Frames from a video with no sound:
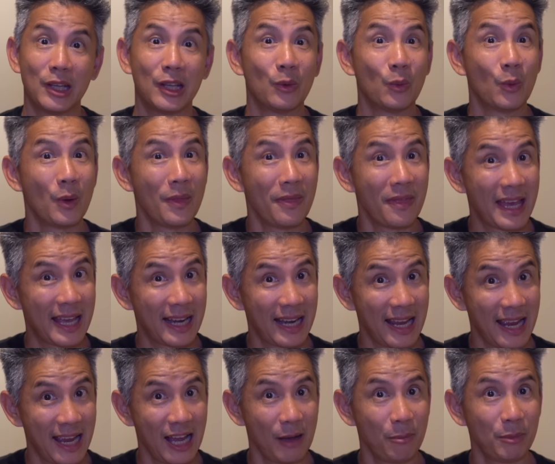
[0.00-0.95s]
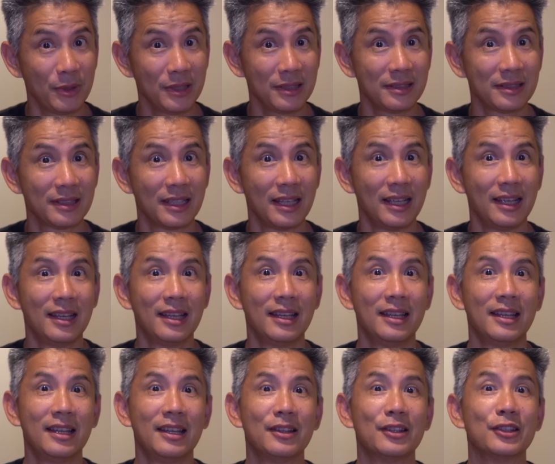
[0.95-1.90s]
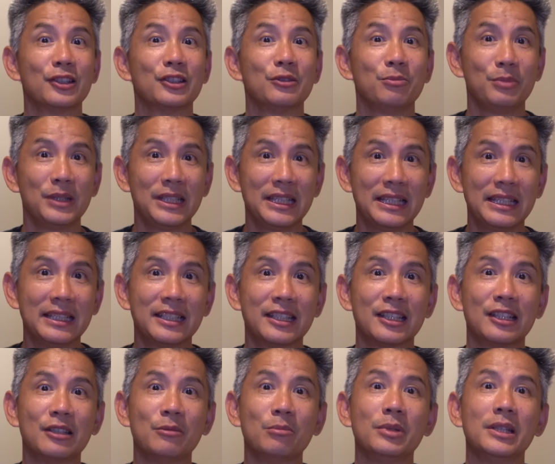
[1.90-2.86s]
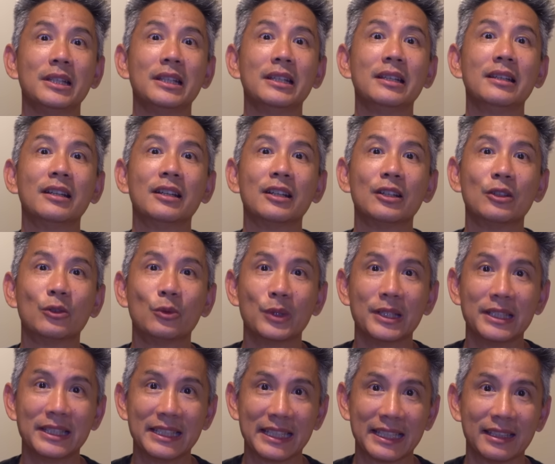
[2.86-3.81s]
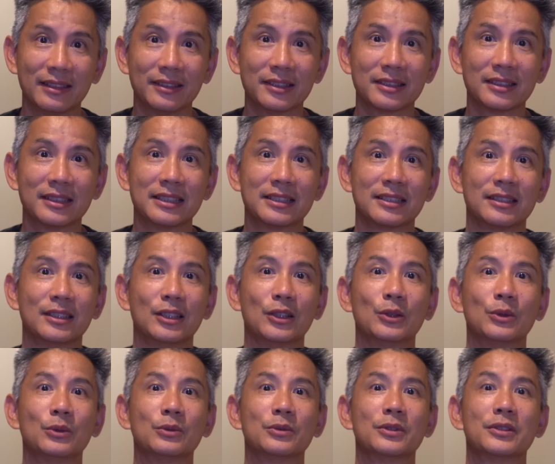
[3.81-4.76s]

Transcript: And when that happens, the speed can be ridiculously slow,